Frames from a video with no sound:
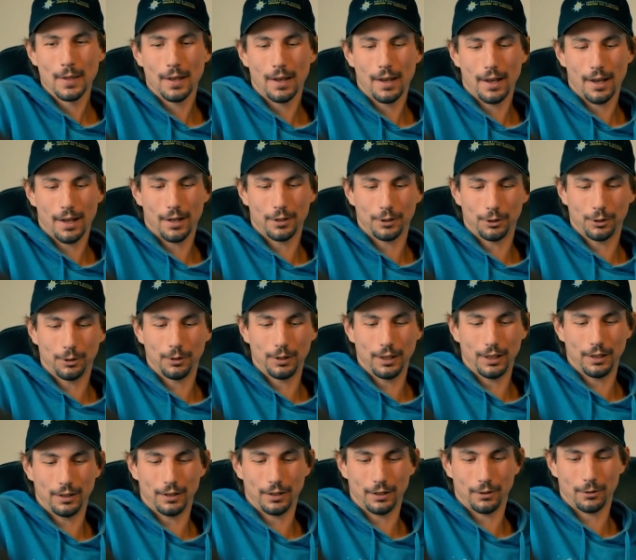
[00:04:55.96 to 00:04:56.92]
And you
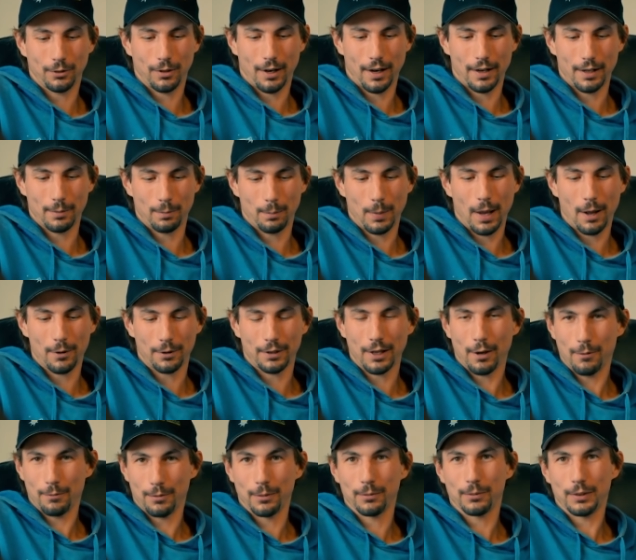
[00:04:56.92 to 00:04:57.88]
need to try to pound
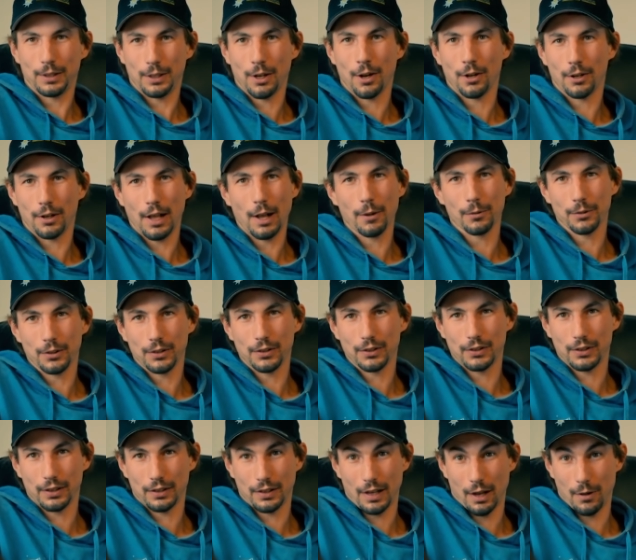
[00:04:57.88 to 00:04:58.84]
out 1,500 ounces
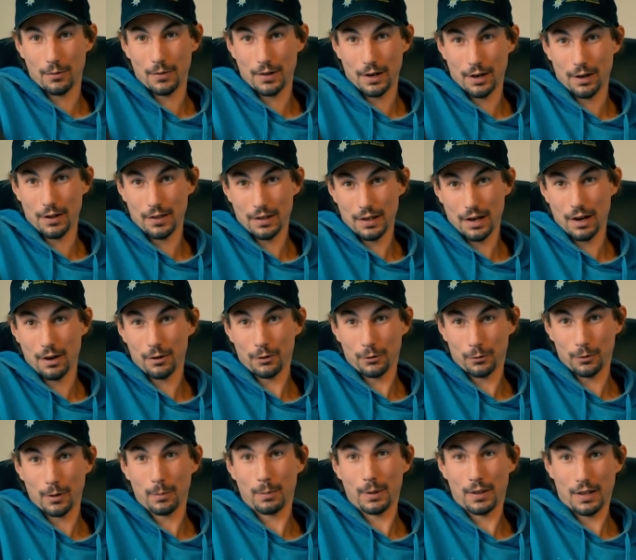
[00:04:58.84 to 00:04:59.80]
down there at the
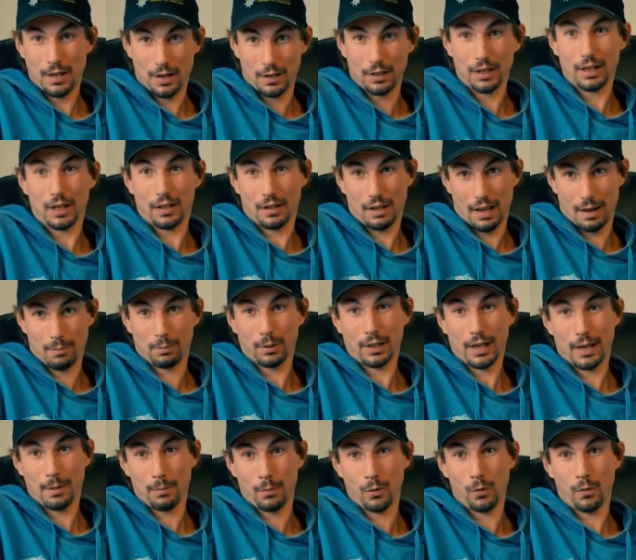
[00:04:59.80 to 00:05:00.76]
airstrip and then get that
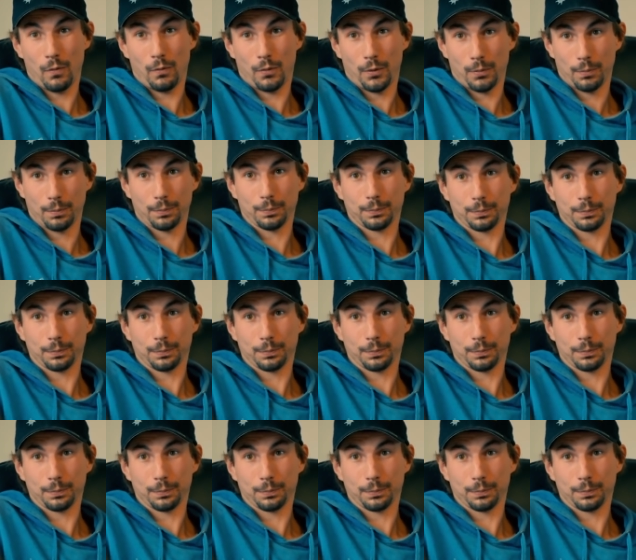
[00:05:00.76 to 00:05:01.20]
plant moved.